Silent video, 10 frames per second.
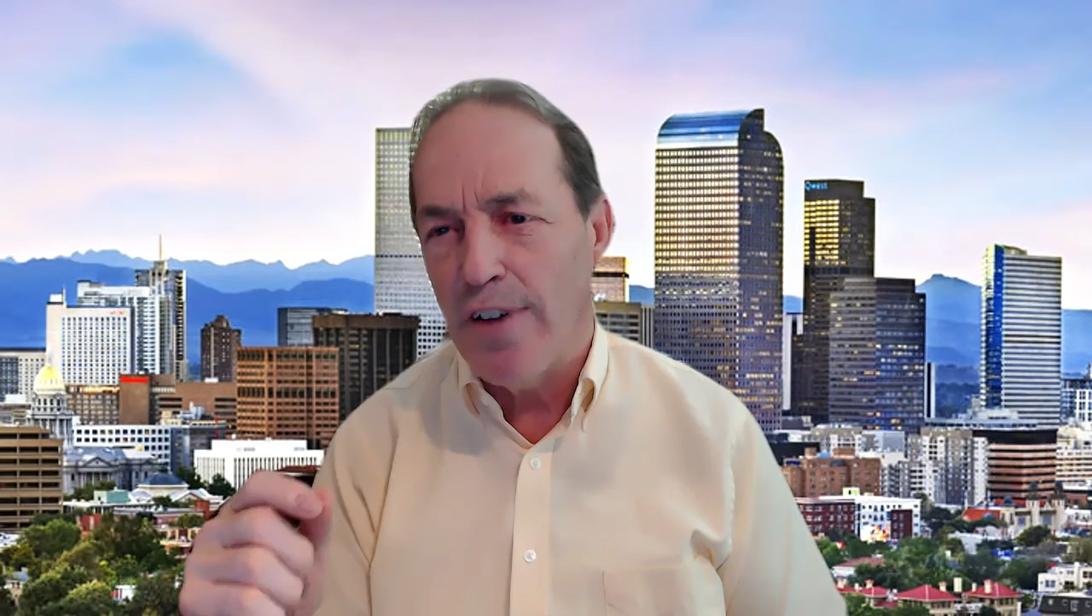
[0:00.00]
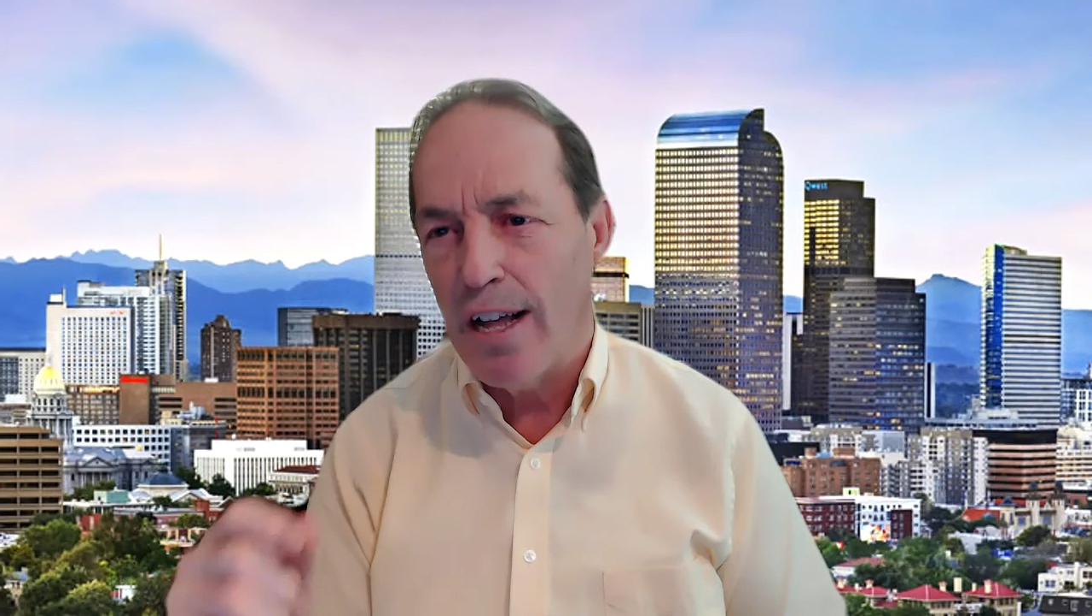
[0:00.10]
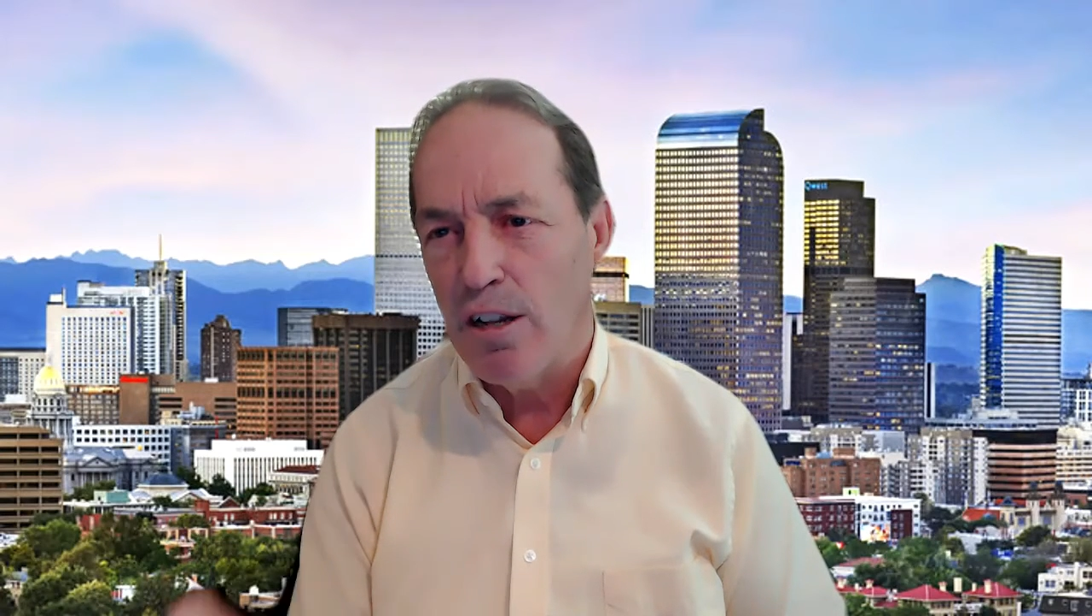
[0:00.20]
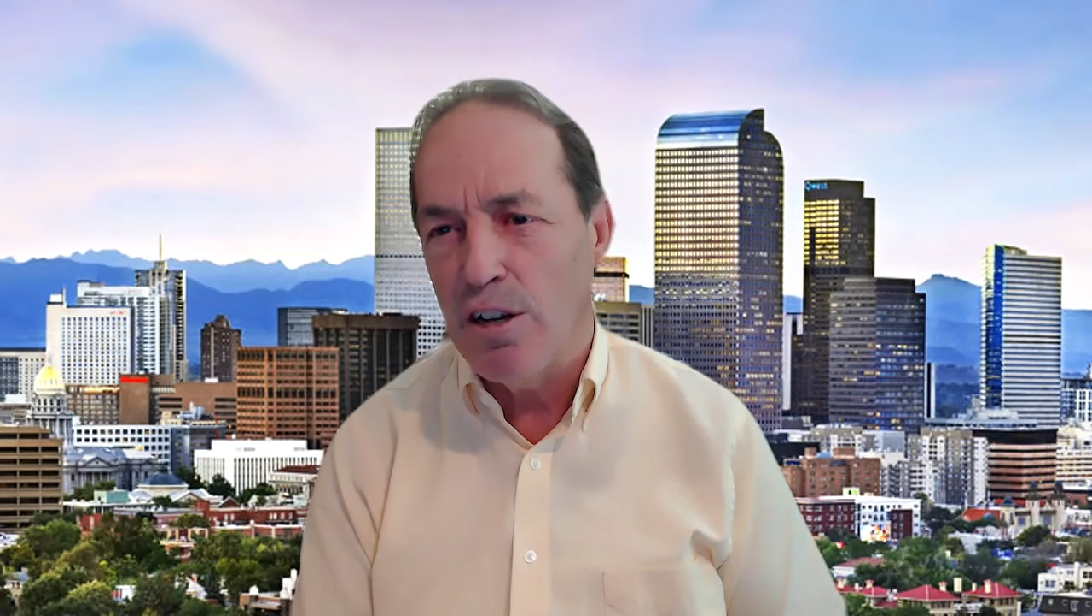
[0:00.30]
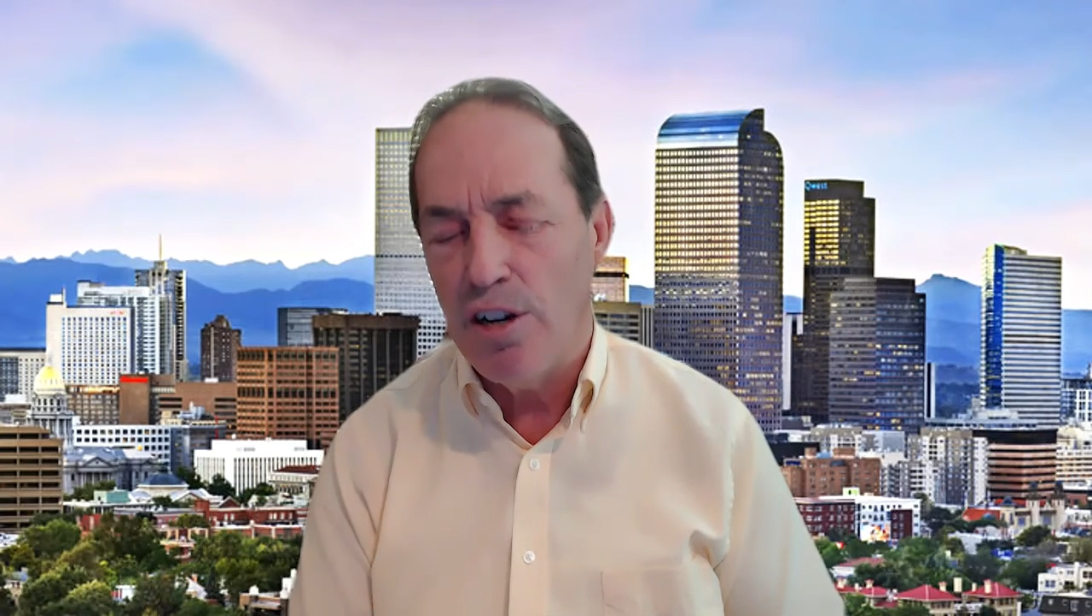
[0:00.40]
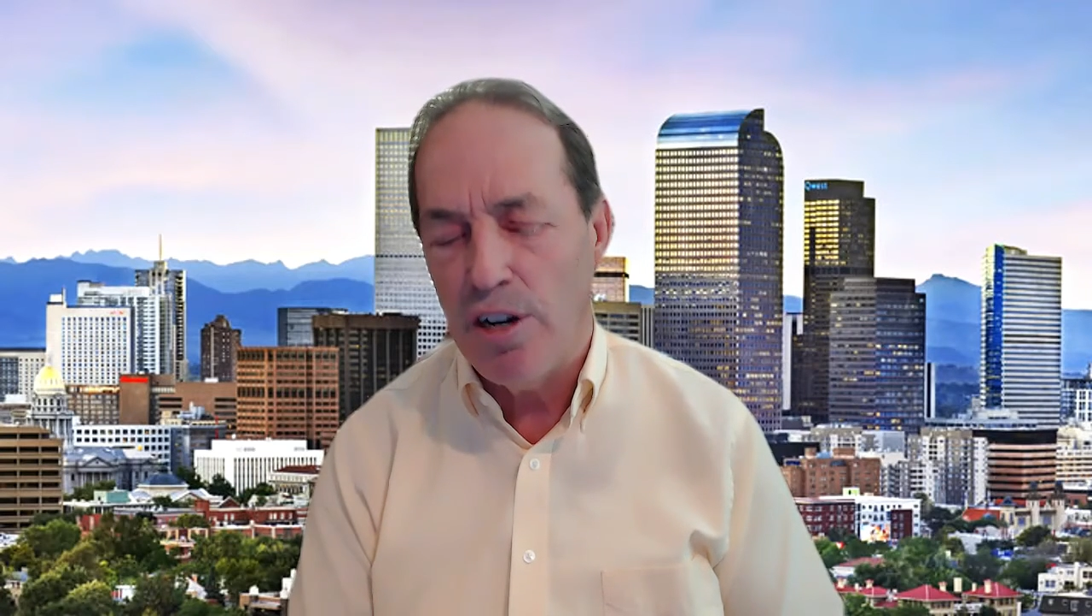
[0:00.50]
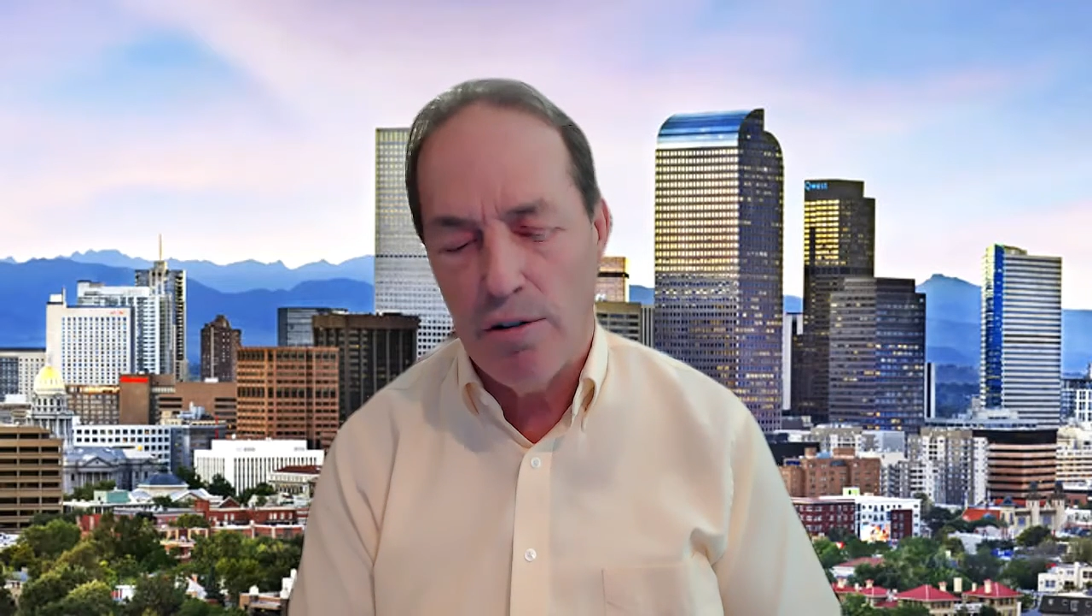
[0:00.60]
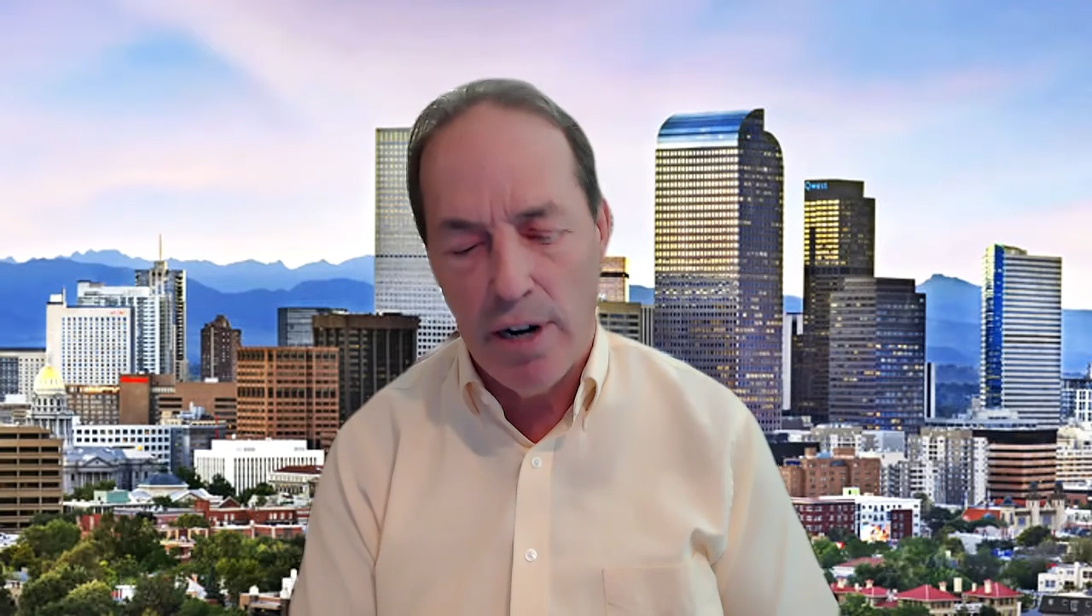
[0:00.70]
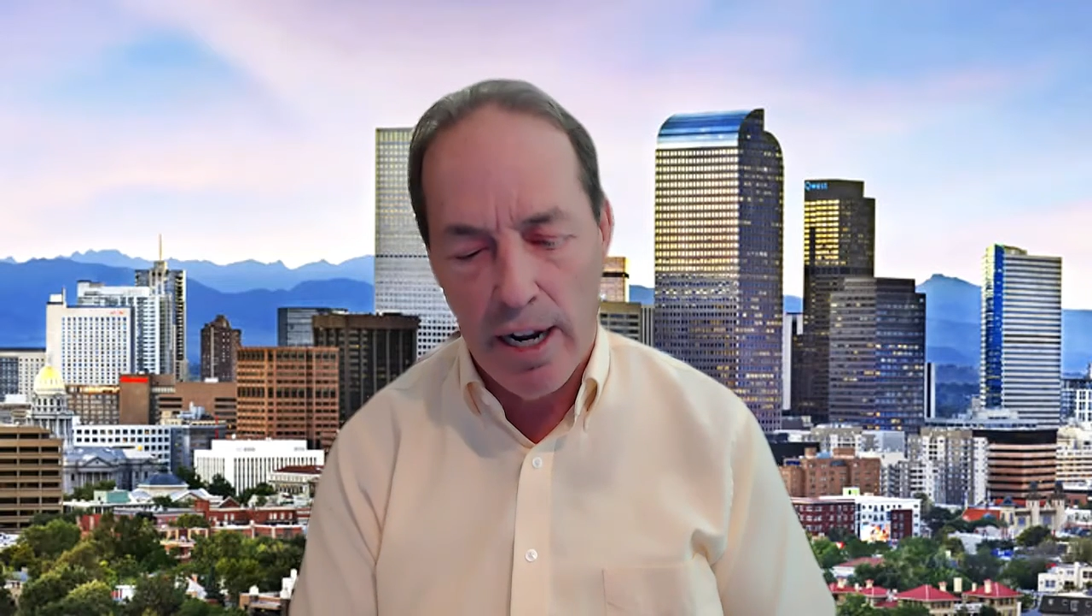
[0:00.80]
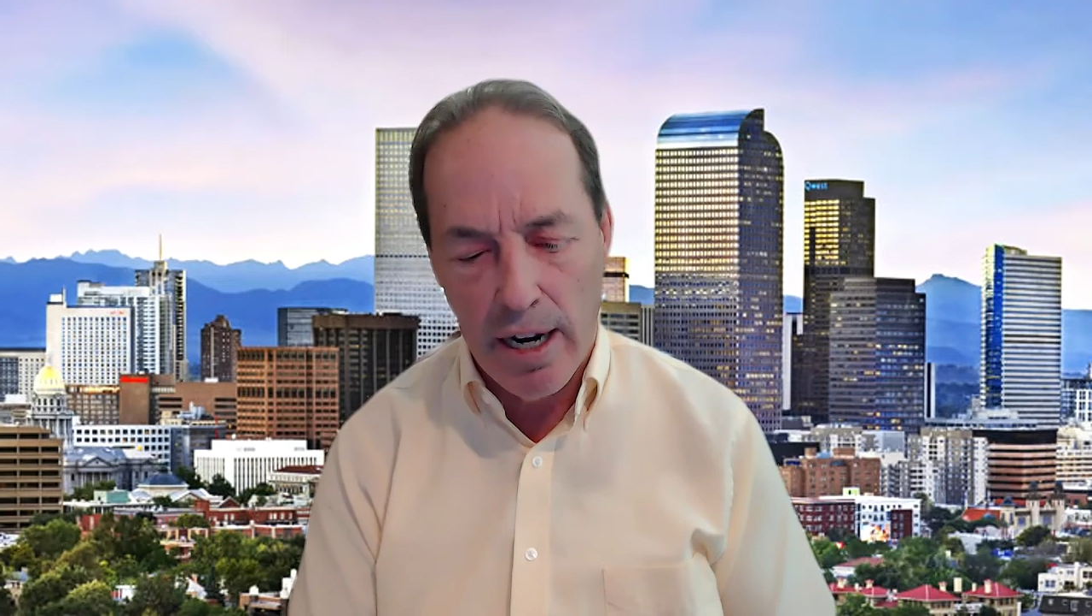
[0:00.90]

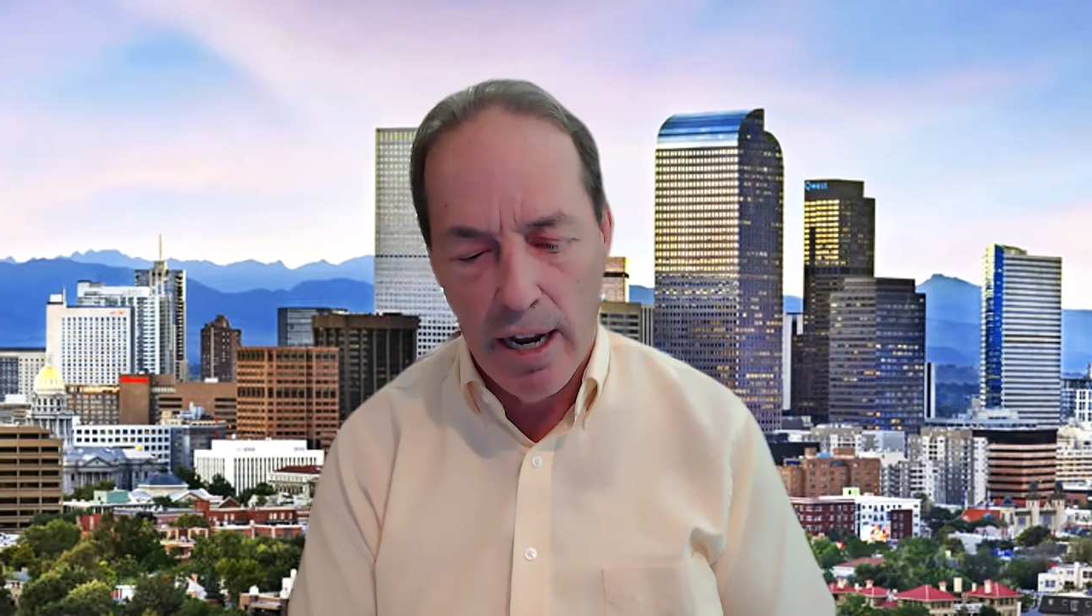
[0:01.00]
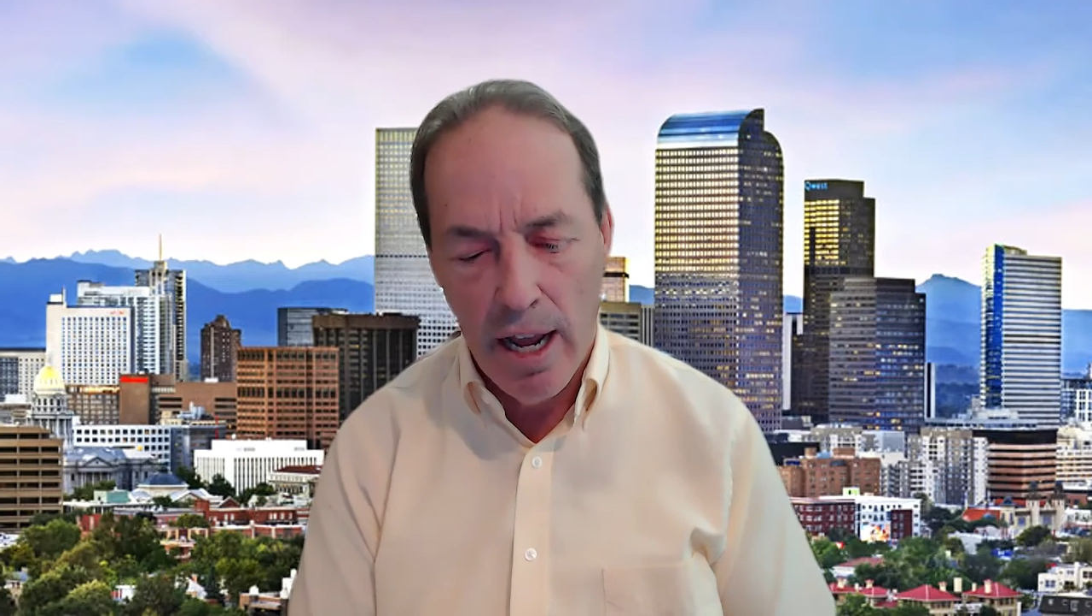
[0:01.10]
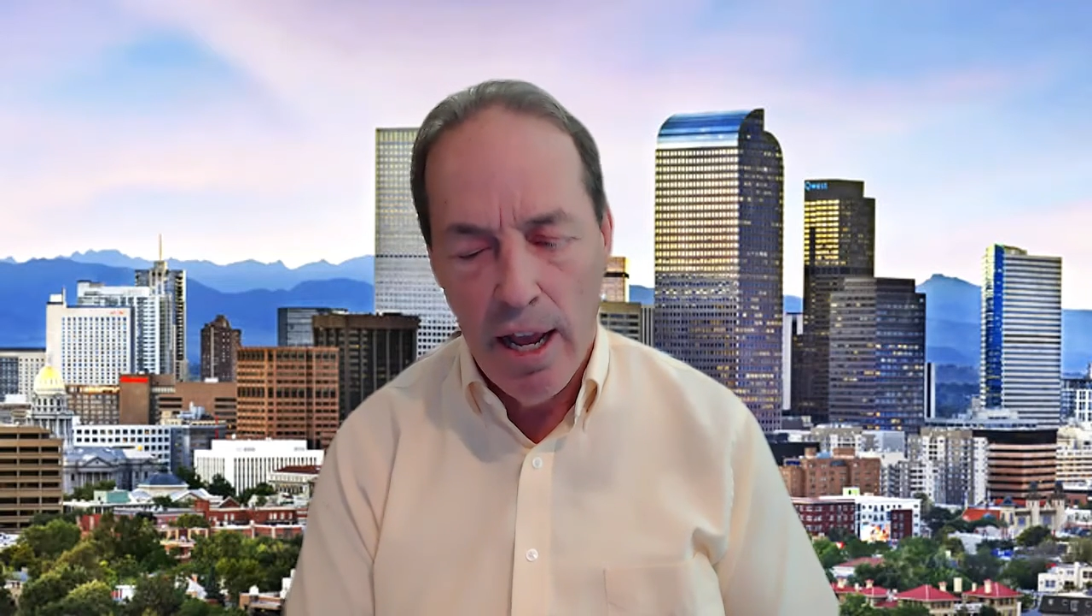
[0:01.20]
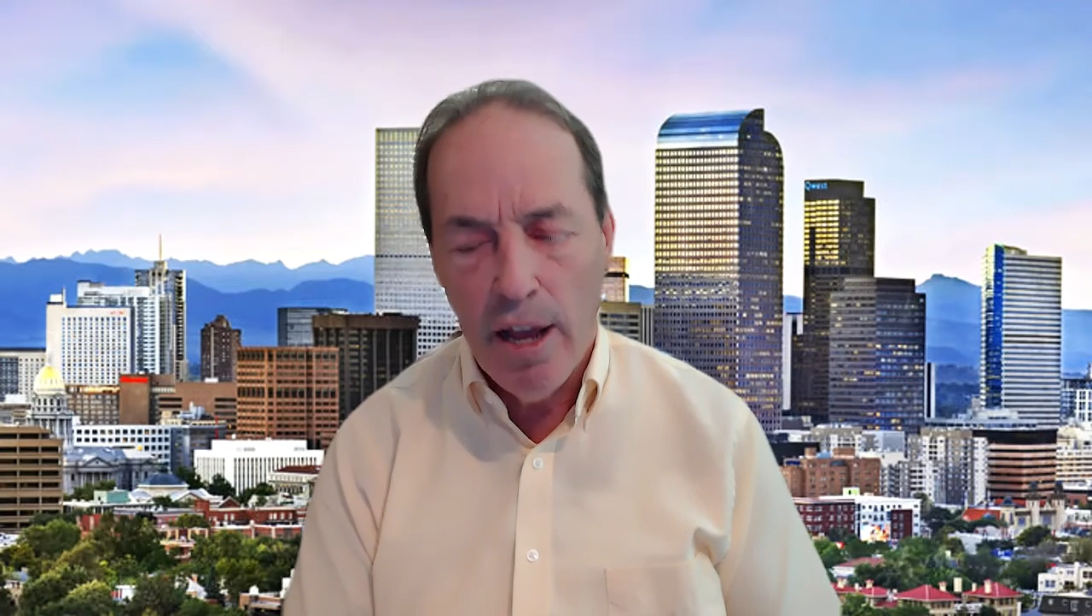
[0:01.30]
volunteering, and